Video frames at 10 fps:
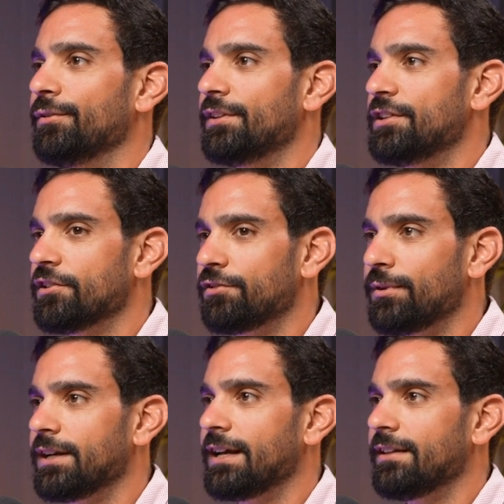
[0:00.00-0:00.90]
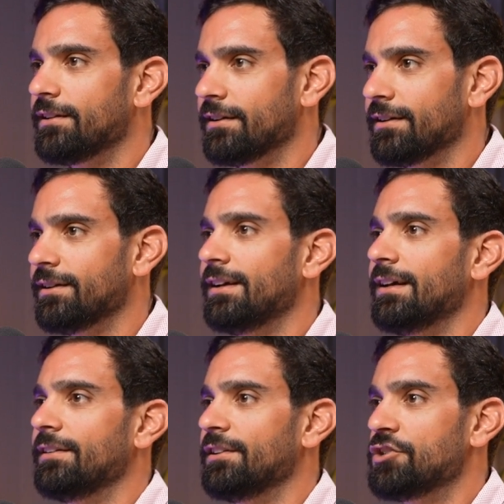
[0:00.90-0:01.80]
They just want to get the
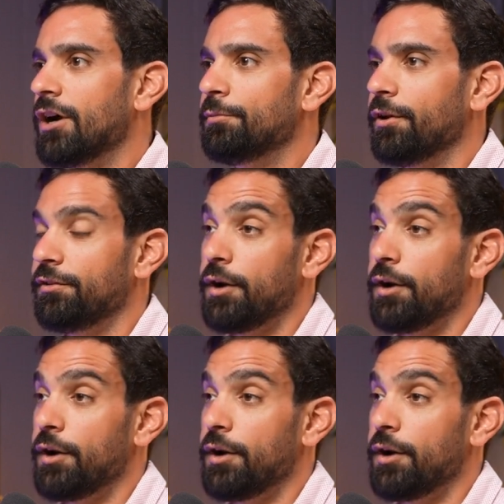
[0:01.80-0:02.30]
job done.